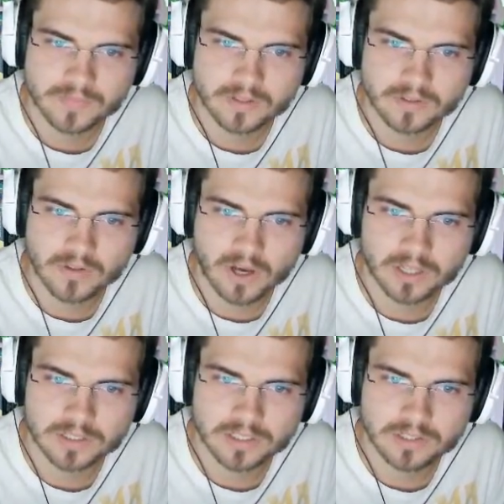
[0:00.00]

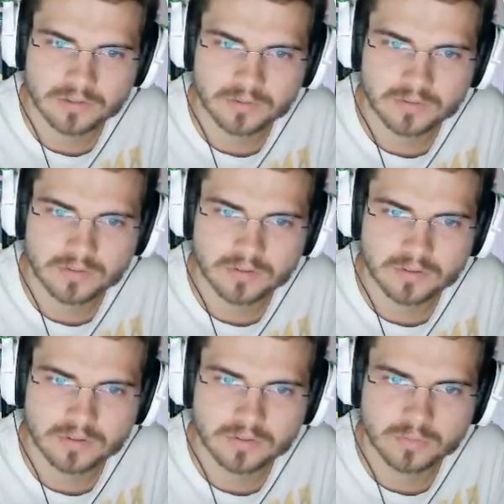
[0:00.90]
Nollie?
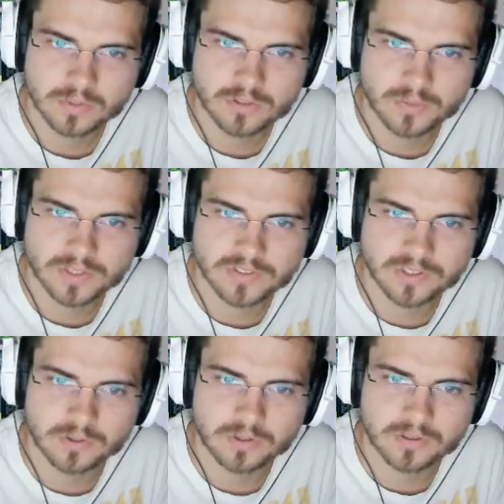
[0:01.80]
Which way is he
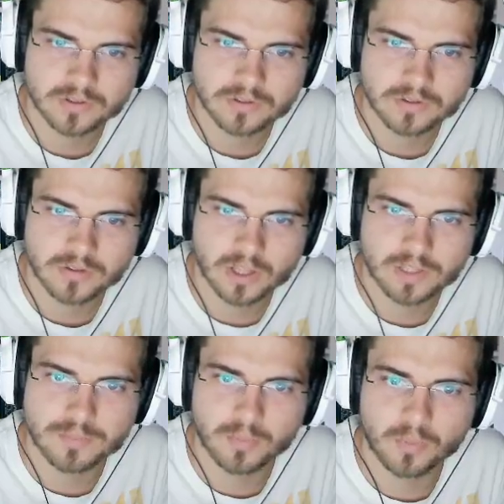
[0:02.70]
going?
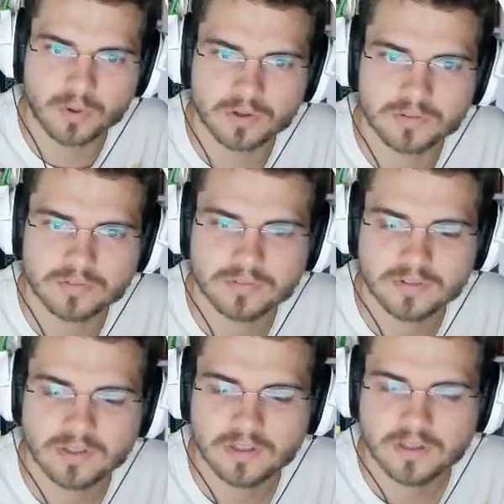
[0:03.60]
Nollie board.
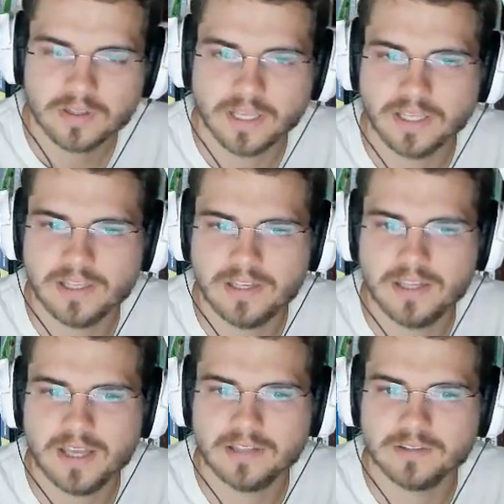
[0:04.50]
Like, he did
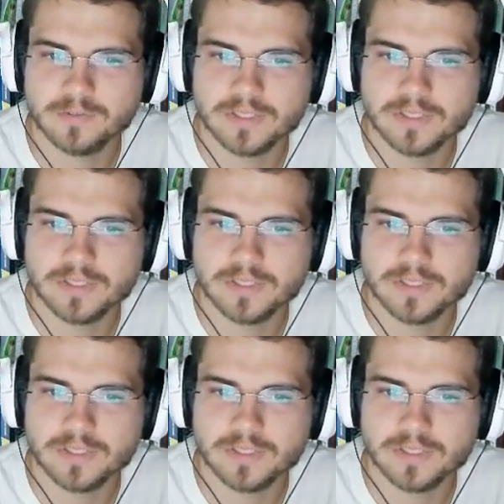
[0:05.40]
that really